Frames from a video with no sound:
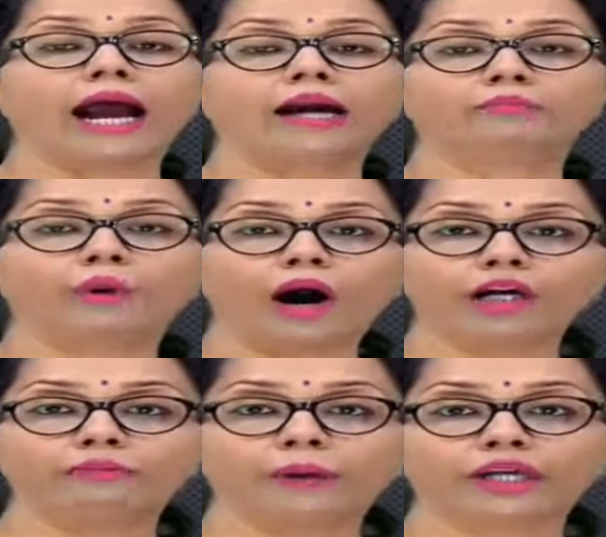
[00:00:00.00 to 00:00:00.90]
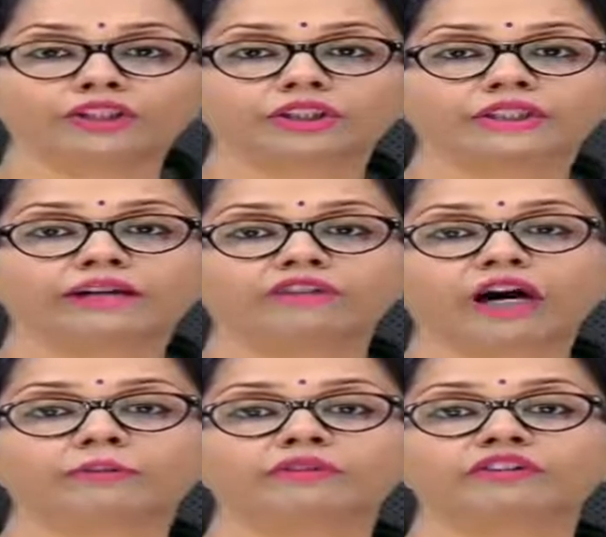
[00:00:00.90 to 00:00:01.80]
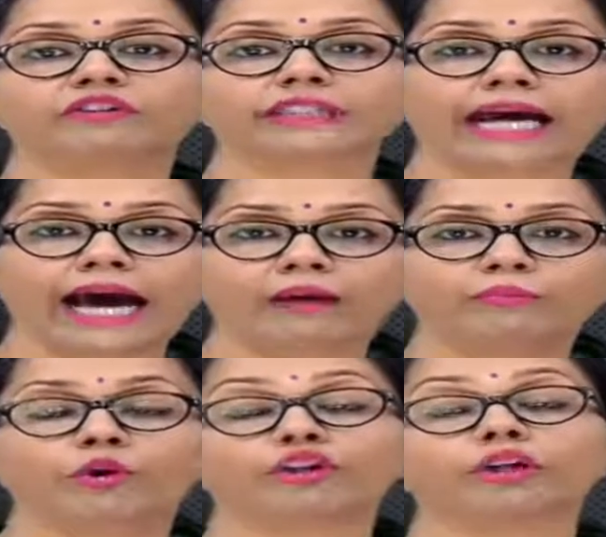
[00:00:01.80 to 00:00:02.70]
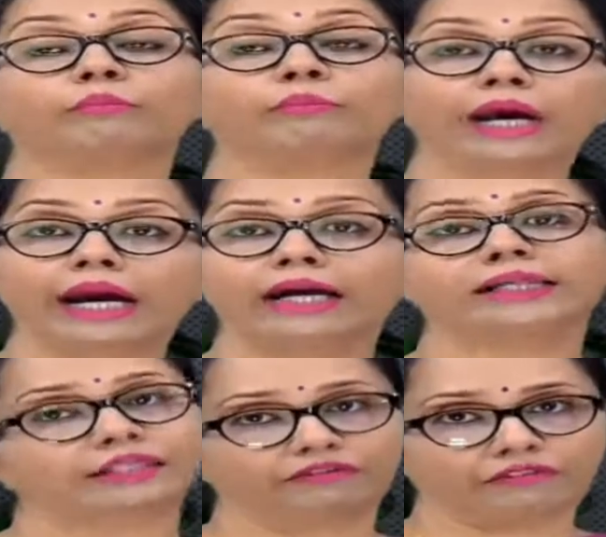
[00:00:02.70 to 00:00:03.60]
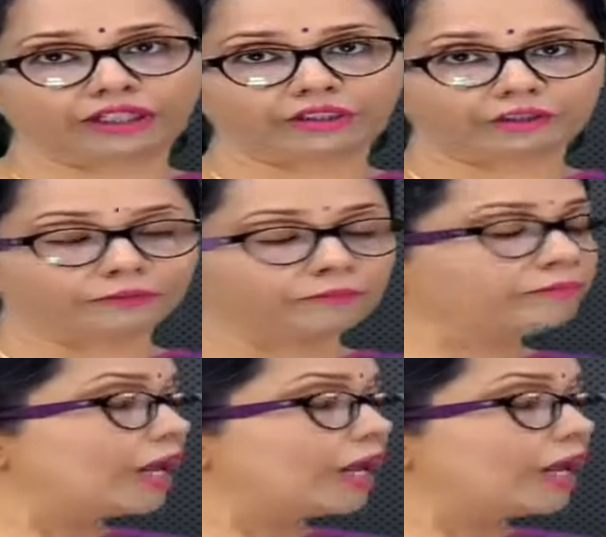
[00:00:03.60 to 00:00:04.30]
And bald patches develop if a scalp or the beard is infected.